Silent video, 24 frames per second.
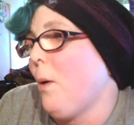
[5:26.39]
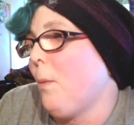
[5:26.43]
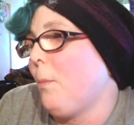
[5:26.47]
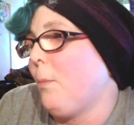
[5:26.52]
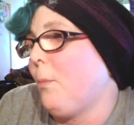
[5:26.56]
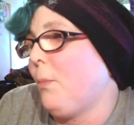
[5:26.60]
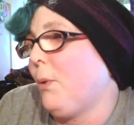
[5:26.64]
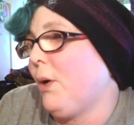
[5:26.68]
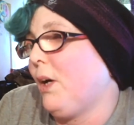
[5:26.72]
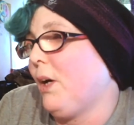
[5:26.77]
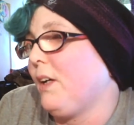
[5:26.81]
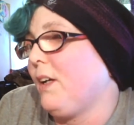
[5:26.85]

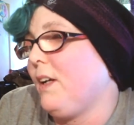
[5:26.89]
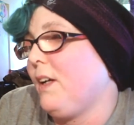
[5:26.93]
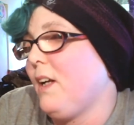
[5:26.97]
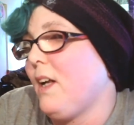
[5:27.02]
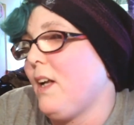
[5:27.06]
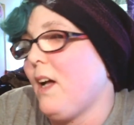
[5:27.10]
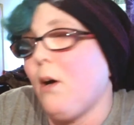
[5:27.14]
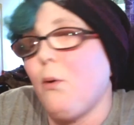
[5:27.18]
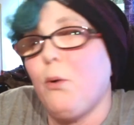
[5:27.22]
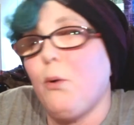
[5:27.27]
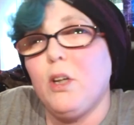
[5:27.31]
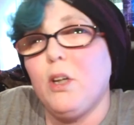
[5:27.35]
But
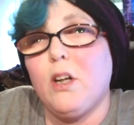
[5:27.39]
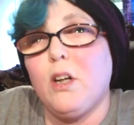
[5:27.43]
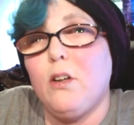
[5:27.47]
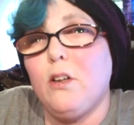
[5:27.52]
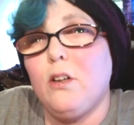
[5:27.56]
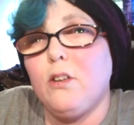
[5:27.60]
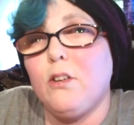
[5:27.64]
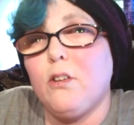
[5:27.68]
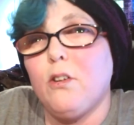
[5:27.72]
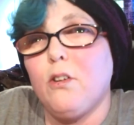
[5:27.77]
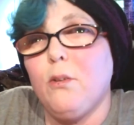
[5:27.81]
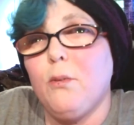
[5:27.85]
now I
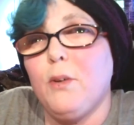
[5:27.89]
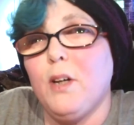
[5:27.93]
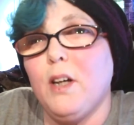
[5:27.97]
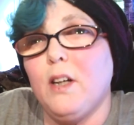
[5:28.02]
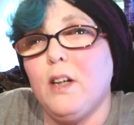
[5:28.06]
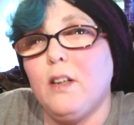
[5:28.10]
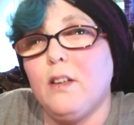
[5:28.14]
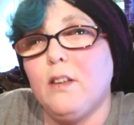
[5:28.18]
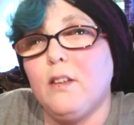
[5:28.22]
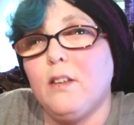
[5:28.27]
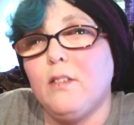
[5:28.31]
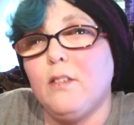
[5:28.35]
can't do
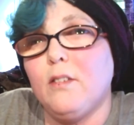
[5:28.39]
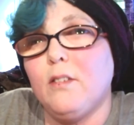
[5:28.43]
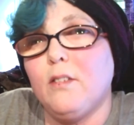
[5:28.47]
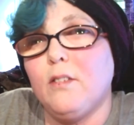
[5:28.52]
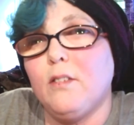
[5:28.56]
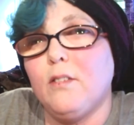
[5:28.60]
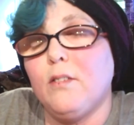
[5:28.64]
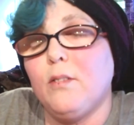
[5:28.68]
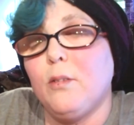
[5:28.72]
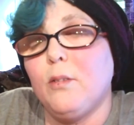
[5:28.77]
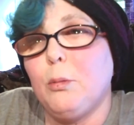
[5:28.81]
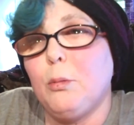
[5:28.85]
it
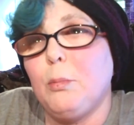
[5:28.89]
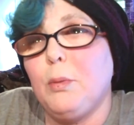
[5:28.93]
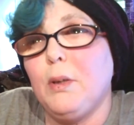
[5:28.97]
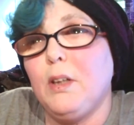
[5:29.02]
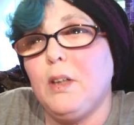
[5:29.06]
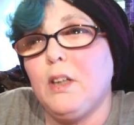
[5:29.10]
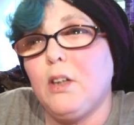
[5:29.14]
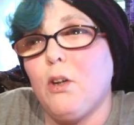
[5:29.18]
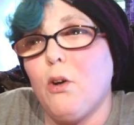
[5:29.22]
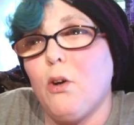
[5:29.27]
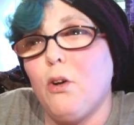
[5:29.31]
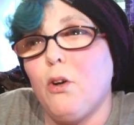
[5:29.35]

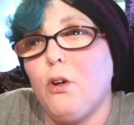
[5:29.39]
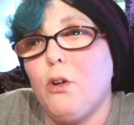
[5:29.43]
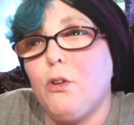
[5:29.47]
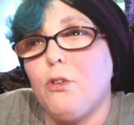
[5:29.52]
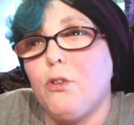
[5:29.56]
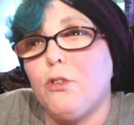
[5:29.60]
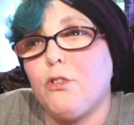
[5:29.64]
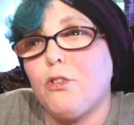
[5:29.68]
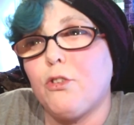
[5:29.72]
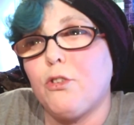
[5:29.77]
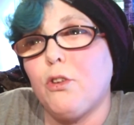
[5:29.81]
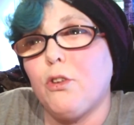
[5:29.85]

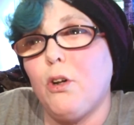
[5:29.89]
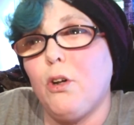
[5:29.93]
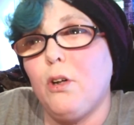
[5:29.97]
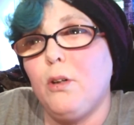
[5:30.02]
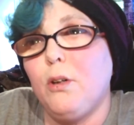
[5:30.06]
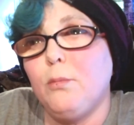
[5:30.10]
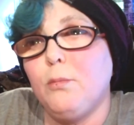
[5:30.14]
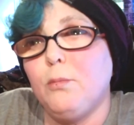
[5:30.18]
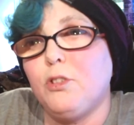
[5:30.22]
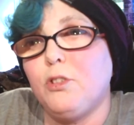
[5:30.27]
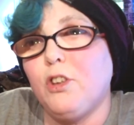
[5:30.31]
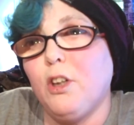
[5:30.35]
because
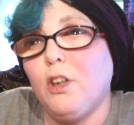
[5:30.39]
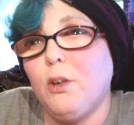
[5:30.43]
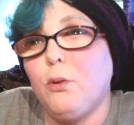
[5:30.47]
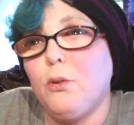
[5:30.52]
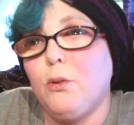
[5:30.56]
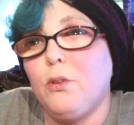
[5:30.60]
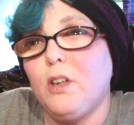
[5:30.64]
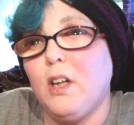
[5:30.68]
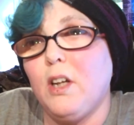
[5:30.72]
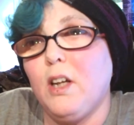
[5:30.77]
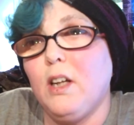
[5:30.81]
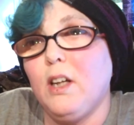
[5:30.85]
I'm
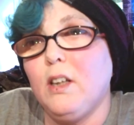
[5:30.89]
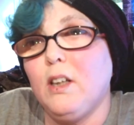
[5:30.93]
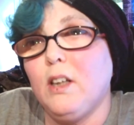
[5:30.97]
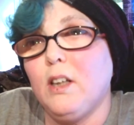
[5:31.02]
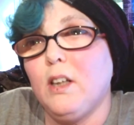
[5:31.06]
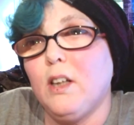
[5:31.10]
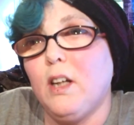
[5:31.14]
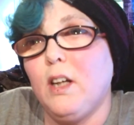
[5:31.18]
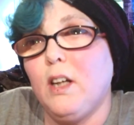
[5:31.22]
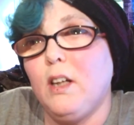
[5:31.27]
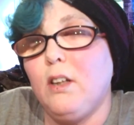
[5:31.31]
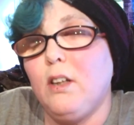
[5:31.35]
shielding
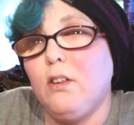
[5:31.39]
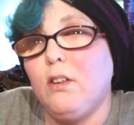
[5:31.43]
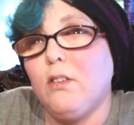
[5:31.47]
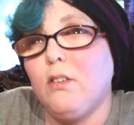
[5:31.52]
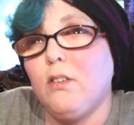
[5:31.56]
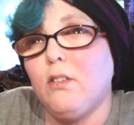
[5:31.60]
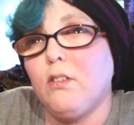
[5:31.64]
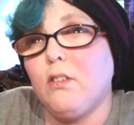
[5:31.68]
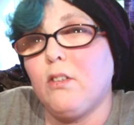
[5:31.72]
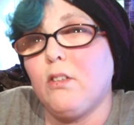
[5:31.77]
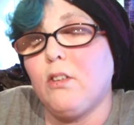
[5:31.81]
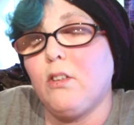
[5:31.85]
and
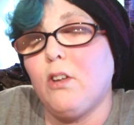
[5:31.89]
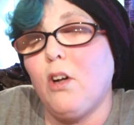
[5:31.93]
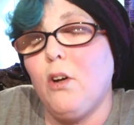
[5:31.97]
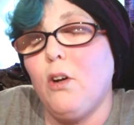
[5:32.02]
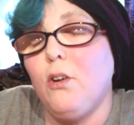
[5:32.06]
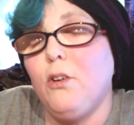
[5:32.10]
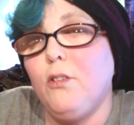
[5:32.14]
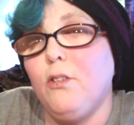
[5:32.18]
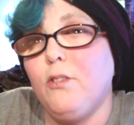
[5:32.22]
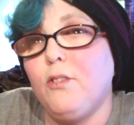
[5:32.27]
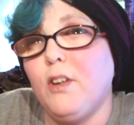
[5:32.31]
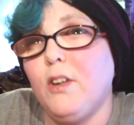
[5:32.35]

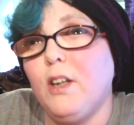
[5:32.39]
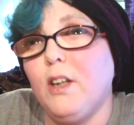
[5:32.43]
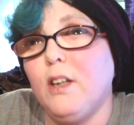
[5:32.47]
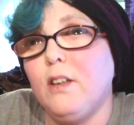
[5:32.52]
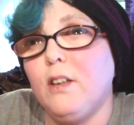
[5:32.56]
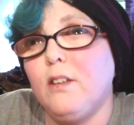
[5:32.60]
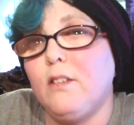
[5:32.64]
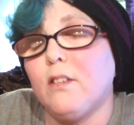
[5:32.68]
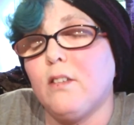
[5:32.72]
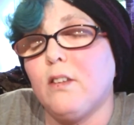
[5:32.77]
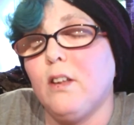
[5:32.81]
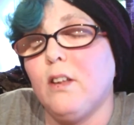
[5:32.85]

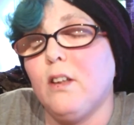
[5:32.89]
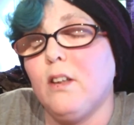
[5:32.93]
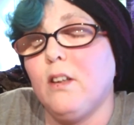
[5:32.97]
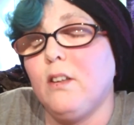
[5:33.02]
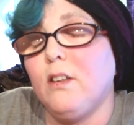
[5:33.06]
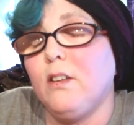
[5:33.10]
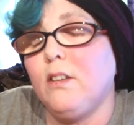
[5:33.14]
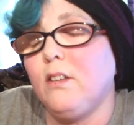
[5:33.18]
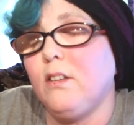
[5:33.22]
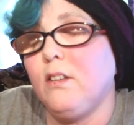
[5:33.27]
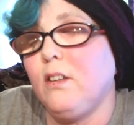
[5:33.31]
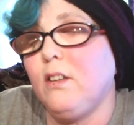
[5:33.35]
COVID,
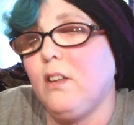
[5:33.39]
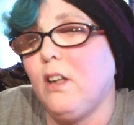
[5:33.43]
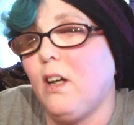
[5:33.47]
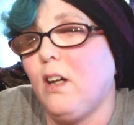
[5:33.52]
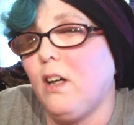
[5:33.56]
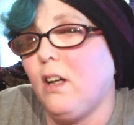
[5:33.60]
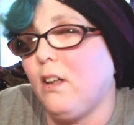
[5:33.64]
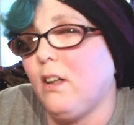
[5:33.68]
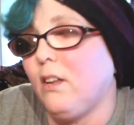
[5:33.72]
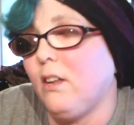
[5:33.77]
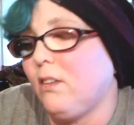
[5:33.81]
and yeah.